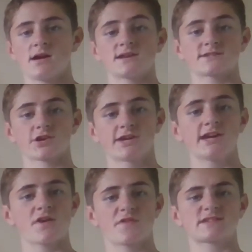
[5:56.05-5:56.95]
So
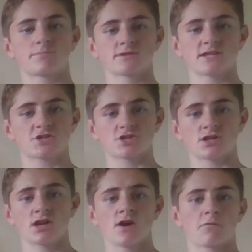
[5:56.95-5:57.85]
here this
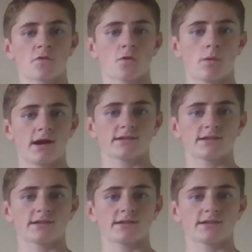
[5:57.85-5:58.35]
position for the white